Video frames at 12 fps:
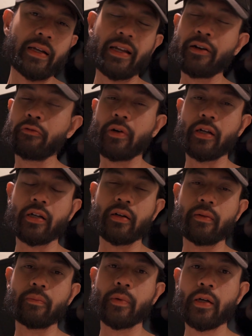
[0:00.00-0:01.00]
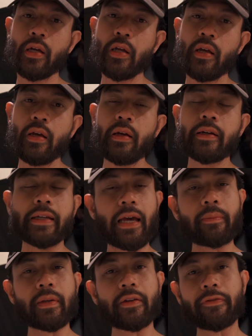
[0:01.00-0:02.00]
They didn't want to come
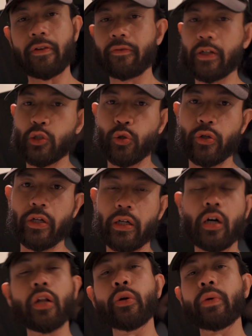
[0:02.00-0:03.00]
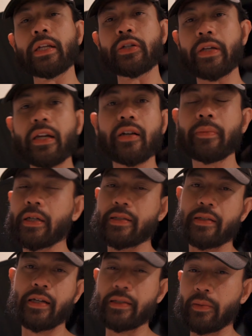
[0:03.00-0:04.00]
get me from Victoria all the way to here because
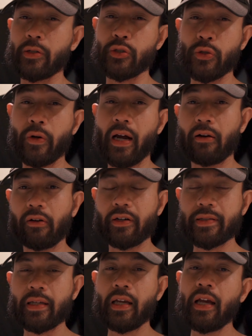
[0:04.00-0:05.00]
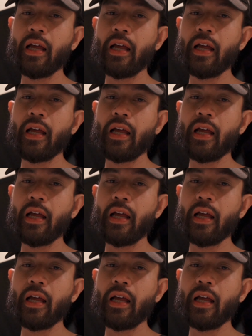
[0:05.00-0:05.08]
it takes about two hours.